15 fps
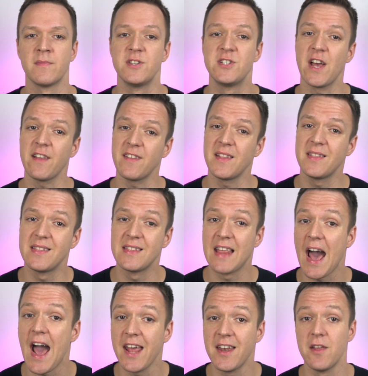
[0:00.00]
Just a
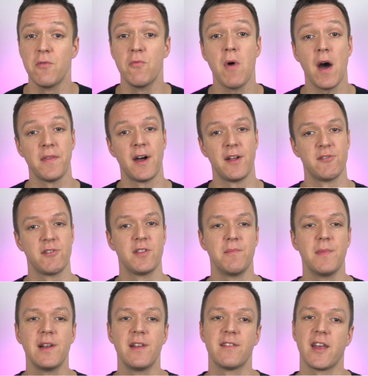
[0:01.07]
tiny 100
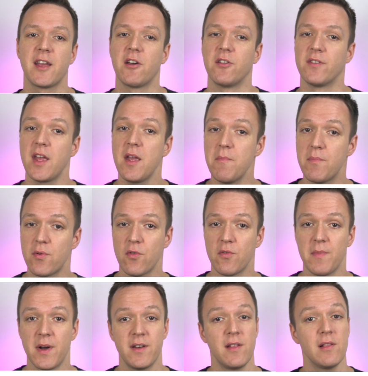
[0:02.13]
millisecond
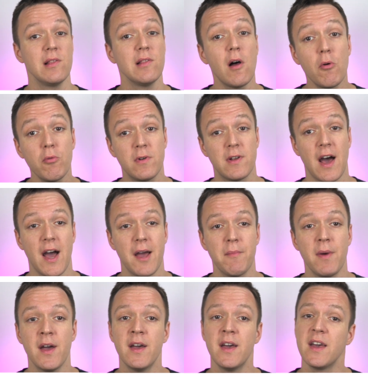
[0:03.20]
improvement in load
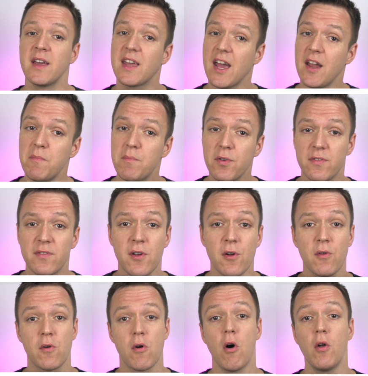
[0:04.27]
time can boost
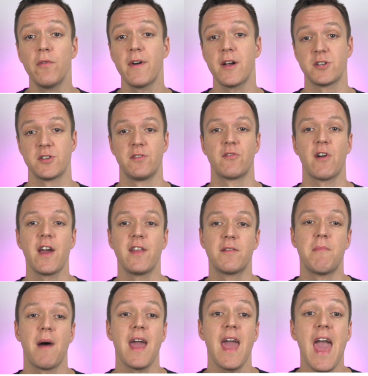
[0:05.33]
your conversion rates
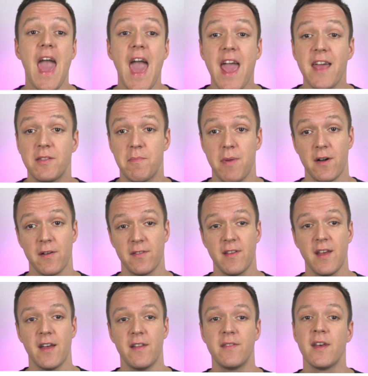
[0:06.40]
by
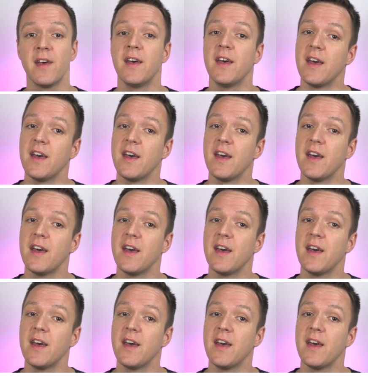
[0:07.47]
8%